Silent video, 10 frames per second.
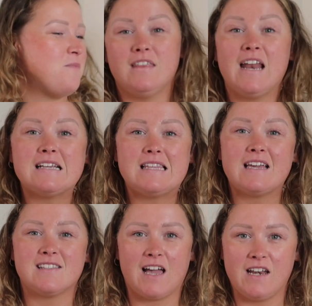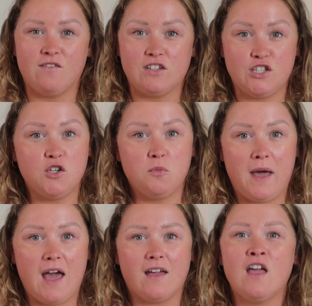The next thing is kind of a
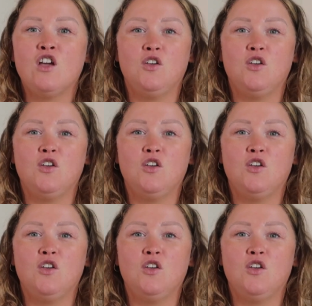2-pack.